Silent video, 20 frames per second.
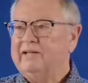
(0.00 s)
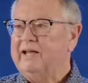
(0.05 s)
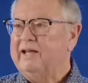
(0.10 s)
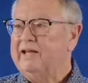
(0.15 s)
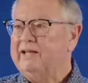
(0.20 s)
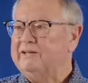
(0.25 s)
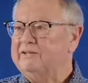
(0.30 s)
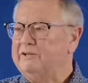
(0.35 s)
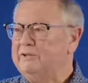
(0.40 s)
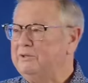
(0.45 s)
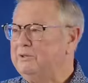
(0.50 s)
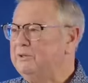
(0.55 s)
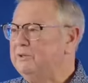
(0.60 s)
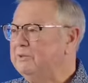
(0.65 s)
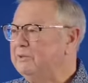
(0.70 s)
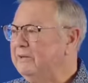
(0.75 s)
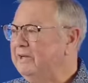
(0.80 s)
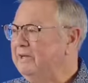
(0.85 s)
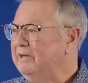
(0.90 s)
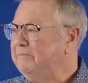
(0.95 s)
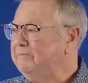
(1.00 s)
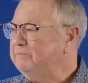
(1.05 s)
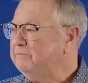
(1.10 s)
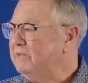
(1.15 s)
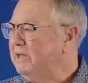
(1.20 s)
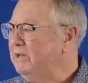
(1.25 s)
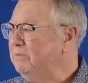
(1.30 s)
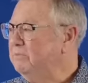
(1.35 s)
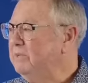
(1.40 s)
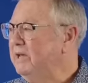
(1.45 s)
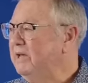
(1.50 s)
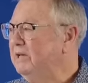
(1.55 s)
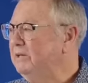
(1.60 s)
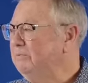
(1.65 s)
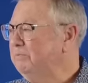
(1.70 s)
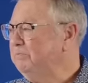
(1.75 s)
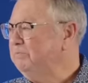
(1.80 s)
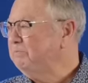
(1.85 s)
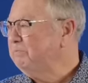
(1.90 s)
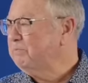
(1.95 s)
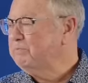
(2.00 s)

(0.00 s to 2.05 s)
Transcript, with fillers: and glory. Amen.